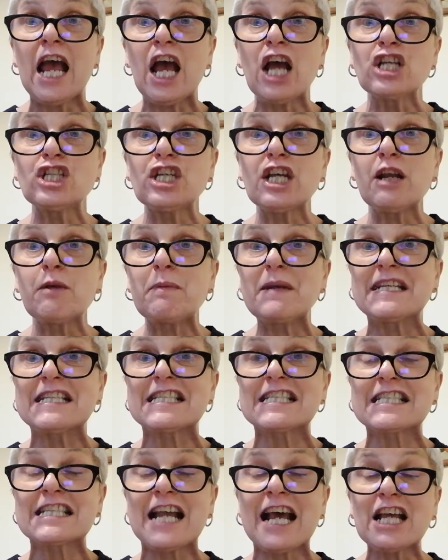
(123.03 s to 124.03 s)
and she had been
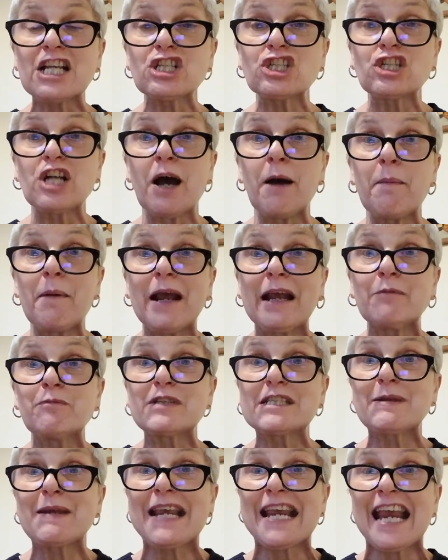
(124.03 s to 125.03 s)
snatched up and
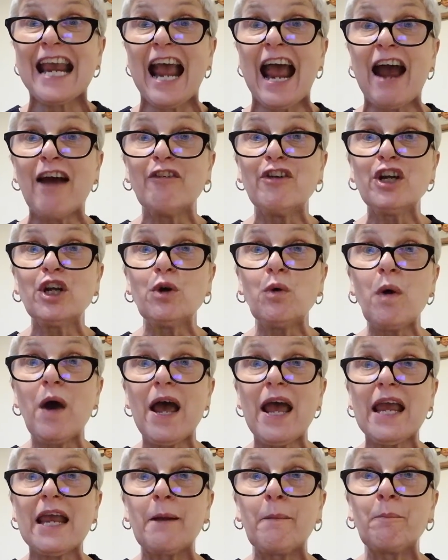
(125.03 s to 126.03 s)
was being carried
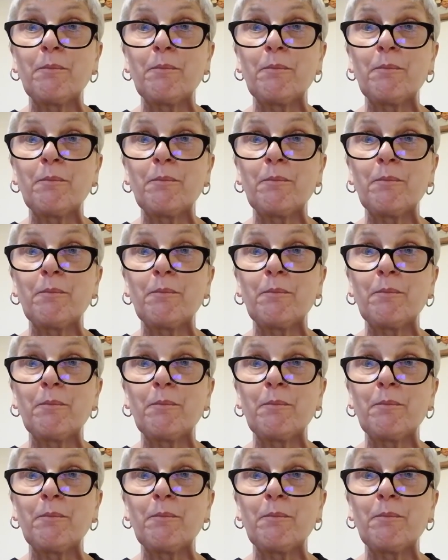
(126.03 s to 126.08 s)
away.